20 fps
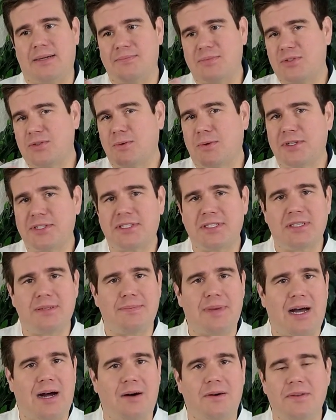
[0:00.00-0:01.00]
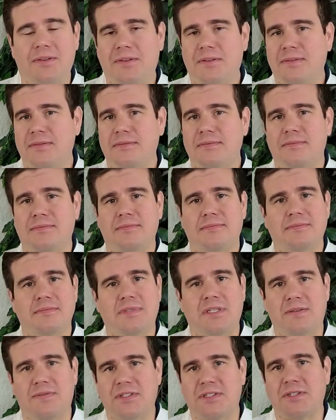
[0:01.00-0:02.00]
Sores in the mouth,
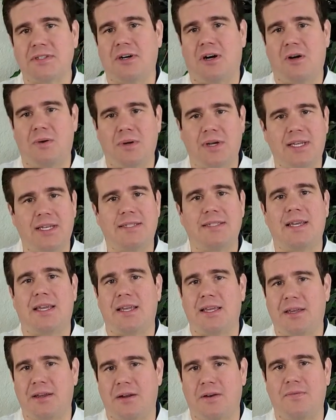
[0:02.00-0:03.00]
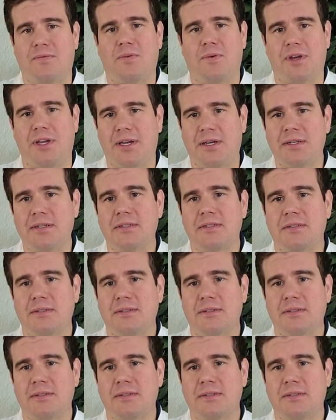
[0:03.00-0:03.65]
give us a call, we'll get it taken care of for you.